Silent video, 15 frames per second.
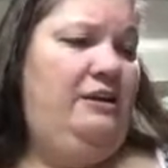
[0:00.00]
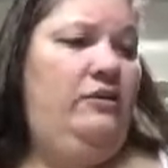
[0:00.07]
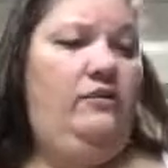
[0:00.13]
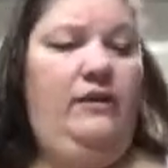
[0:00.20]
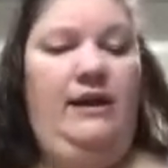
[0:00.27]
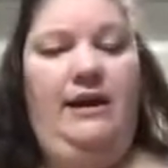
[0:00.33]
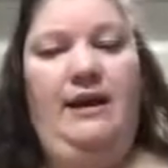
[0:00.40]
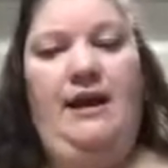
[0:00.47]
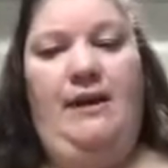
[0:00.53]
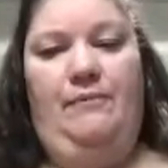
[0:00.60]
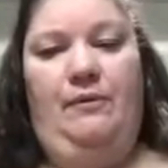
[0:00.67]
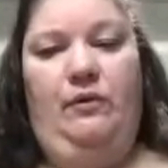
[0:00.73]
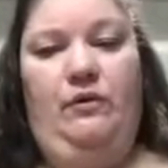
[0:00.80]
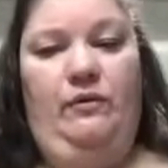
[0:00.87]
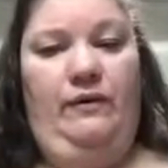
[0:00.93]
Granny
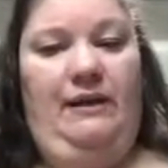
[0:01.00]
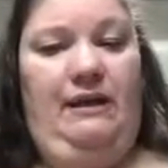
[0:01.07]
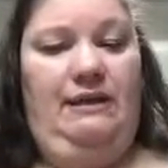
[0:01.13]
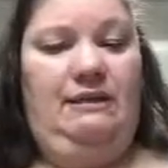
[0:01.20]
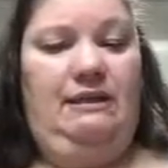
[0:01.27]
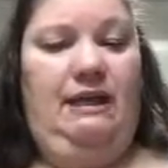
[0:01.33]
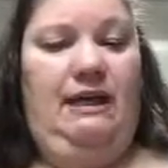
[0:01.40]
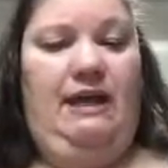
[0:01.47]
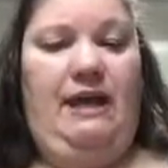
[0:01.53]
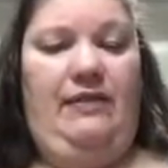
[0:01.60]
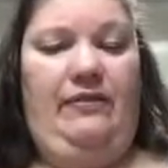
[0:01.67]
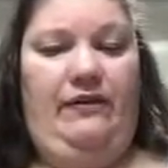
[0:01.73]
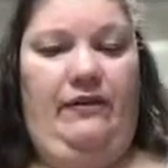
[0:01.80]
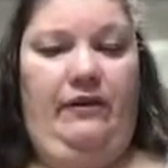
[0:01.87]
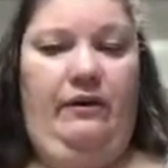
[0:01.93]
Apple Green
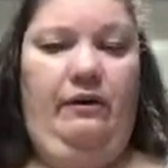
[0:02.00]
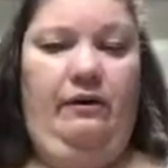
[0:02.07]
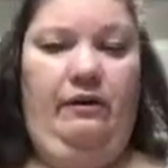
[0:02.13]
together.